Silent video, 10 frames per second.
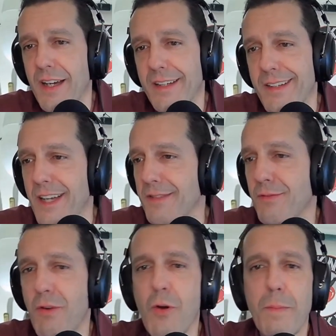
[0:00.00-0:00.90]
cut
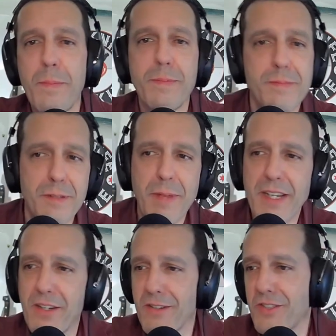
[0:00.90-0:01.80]
rope, to
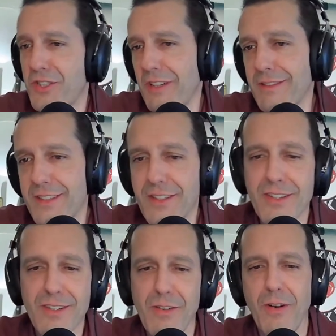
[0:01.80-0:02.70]
make your
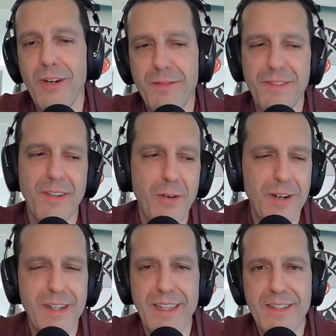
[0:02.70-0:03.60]
shelter, or
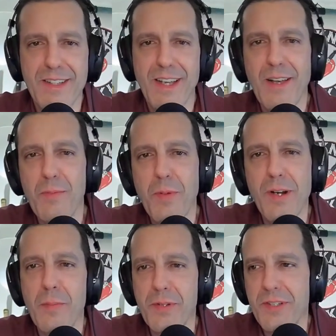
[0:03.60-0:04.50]
at least to help put
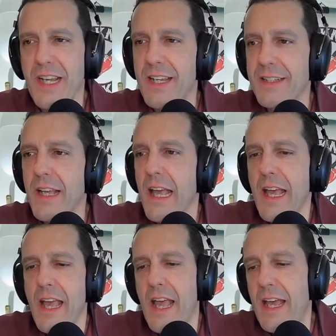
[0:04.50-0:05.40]
up your tent.
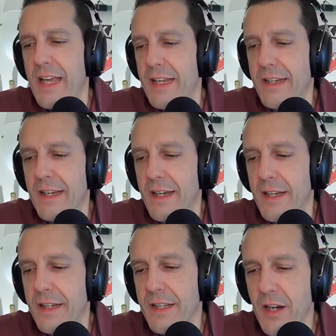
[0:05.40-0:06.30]
And,
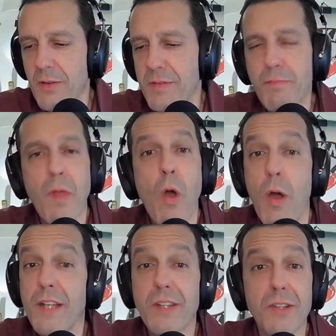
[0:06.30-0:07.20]
you know,
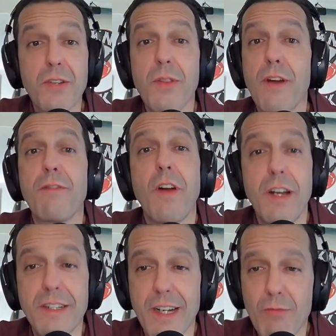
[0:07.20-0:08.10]
it's also there for
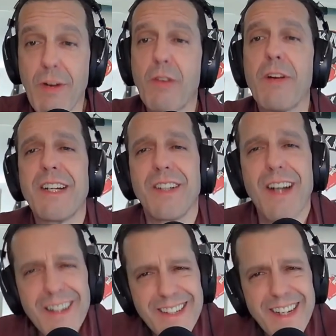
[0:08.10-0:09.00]
hunting. Recreation.
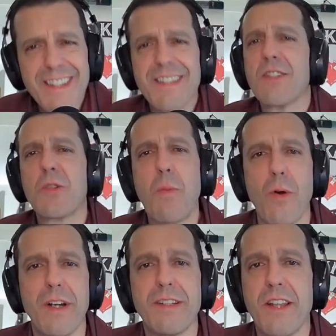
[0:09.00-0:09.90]
Hunting is a
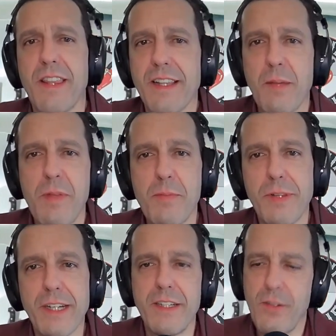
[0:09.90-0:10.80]
sport. It's a thing that people
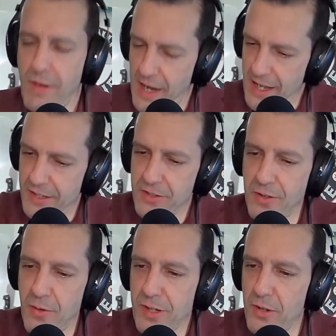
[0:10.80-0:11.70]
like to do. I also
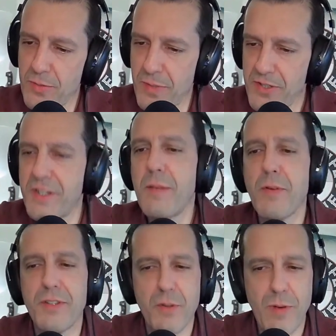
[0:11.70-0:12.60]
know it goes much deeper.
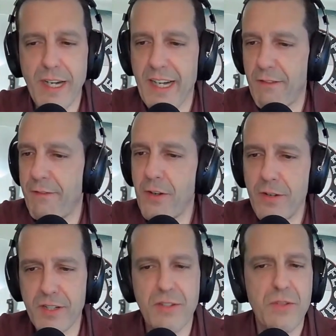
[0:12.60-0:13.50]
It's a way to get food.
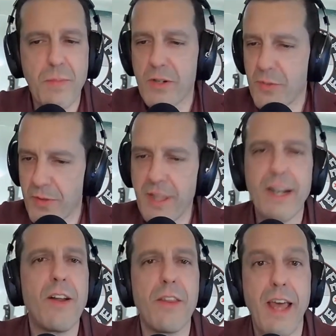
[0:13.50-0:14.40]
It's a spiritual thing
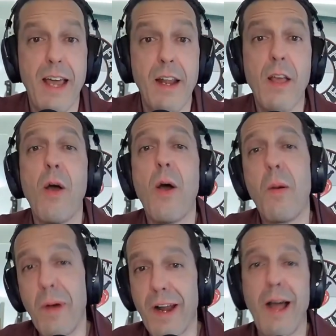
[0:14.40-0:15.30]
and all that.
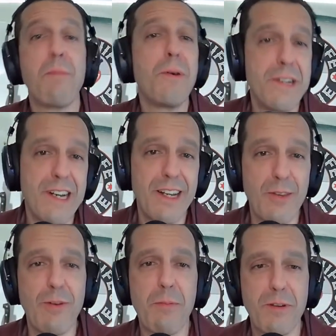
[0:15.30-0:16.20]
But I'm putting it in
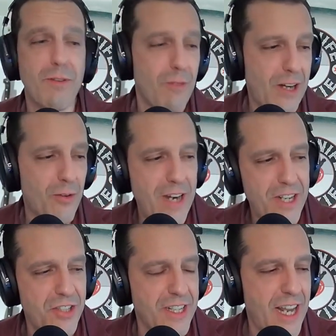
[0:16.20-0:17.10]
the
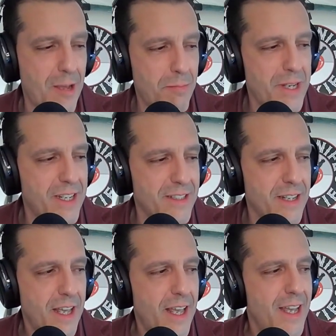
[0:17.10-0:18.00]
recreation camp because
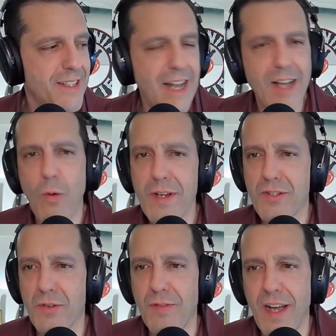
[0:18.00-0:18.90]
it's not quite
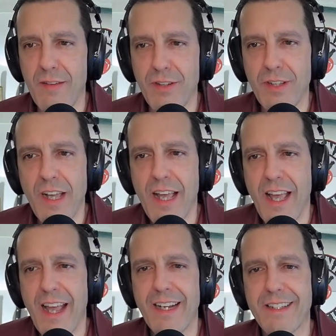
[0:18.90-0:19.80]
survival
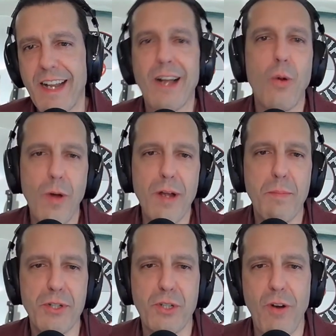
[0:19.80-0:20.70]
and it's not quite
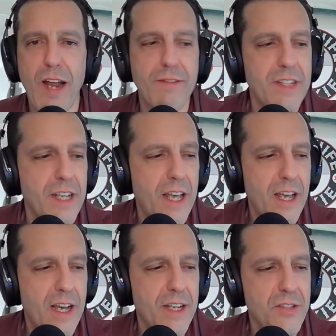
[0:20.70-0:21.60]

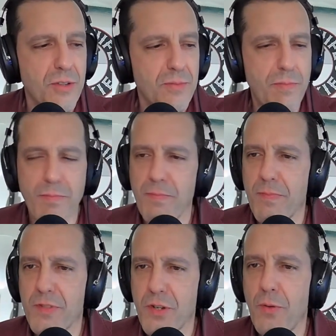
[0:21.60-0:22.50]
bushcraft.
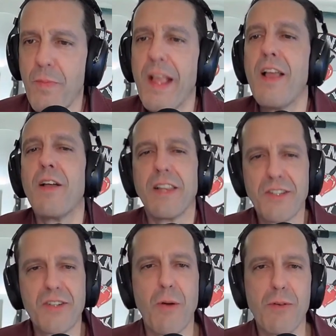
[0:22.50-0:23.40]
So let's
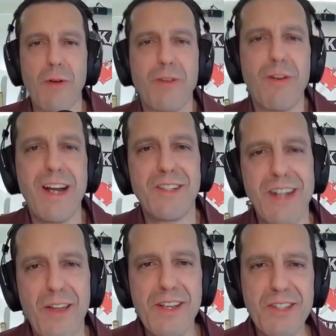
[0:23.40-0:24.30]
start with recreation.
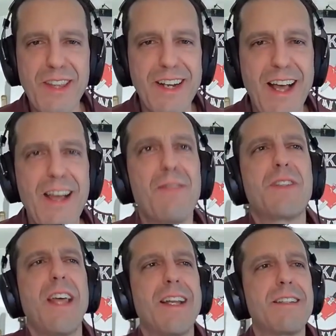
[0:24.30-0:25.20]
Now, these are the knives
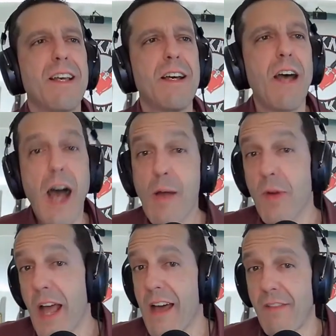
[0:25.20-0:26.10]
that I
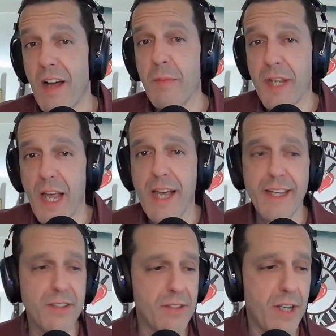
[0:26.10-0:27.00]
would have on me
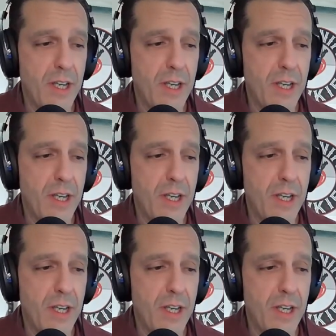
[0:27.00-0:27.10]
as